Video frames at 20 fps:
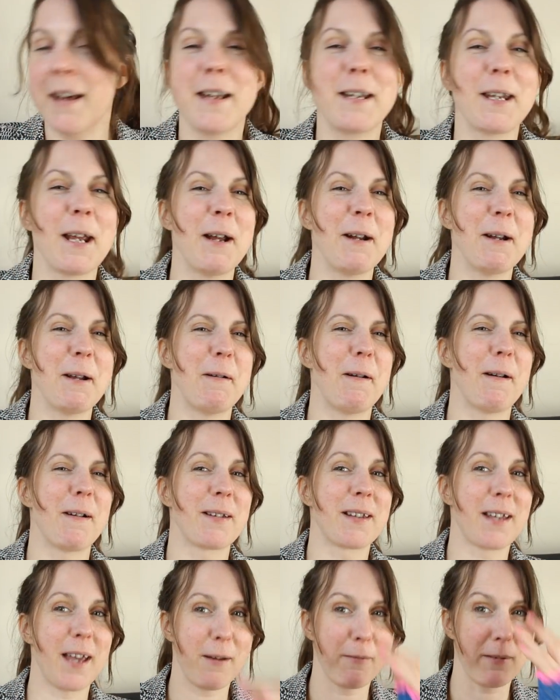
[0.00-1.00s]
don't know where
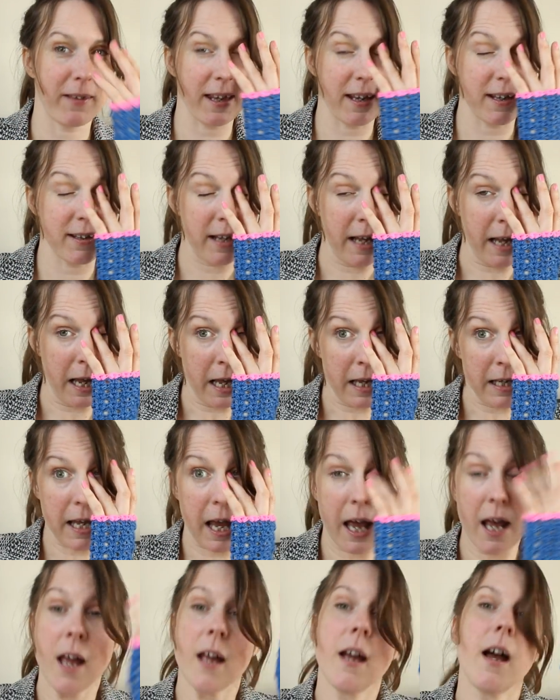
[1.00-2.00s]
I was going with this.
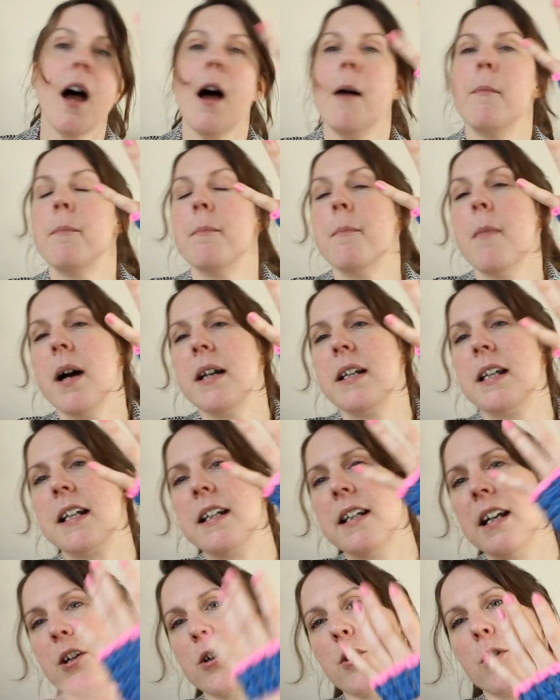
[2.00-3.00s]
Yeah, mine
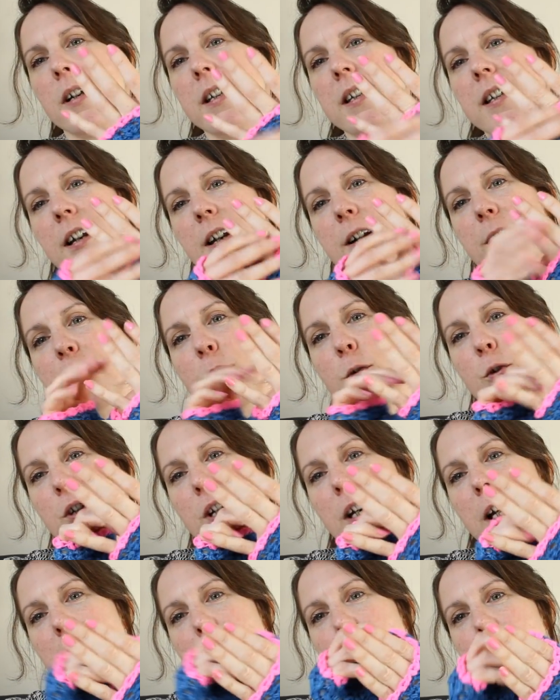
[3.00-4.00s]
didn't get shortlisted
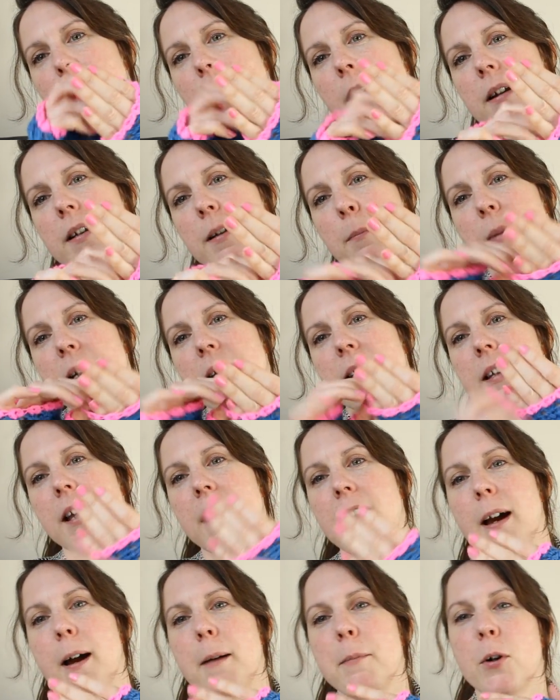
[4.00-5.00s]
unfortunately, but I don't mean to
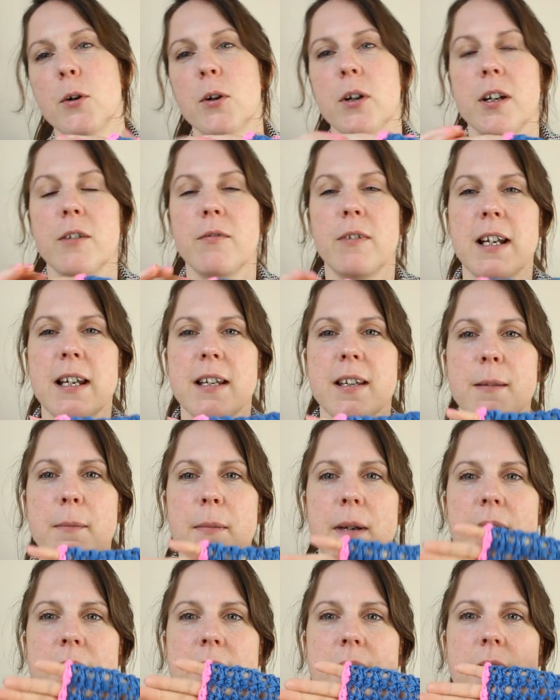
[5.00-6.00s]
say I'm not going to release
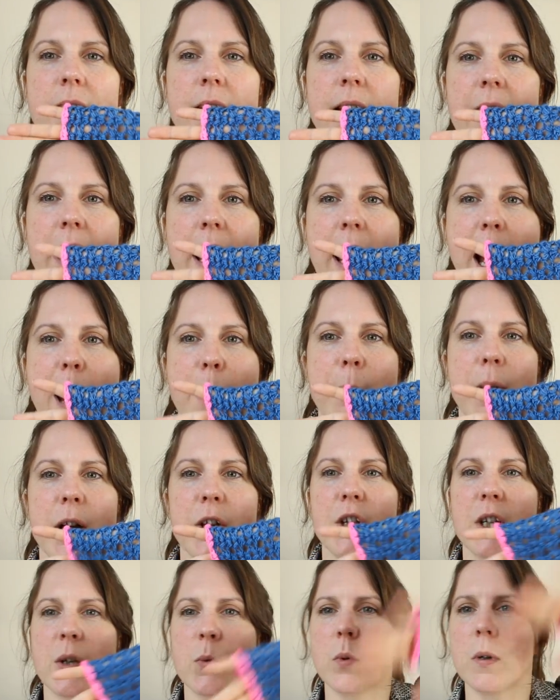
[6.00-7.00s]
them because I am. I
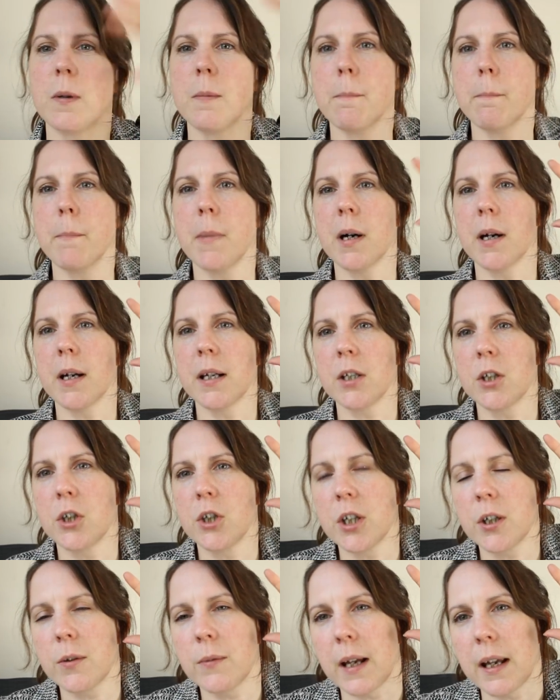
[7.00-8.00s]
just wouldn't mind
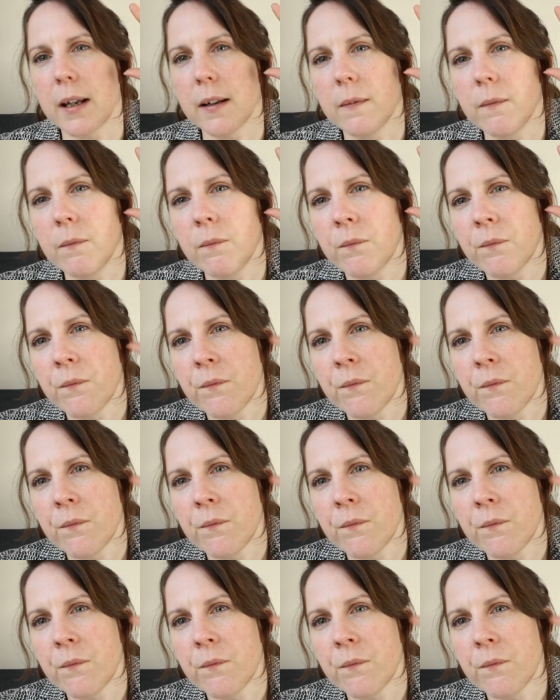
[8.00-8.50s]
doing